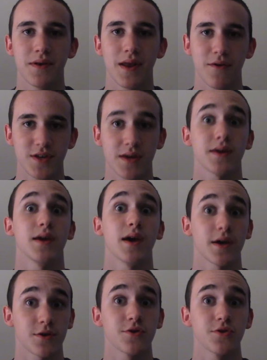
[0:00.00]
And I was like,
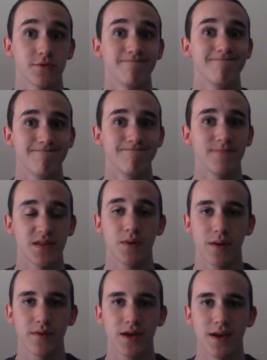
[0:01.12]
yeah, sure, that's
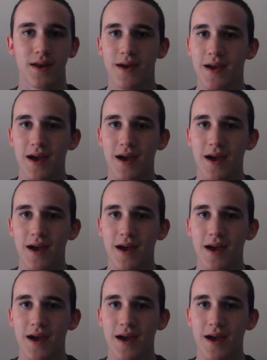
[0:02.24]
probably it.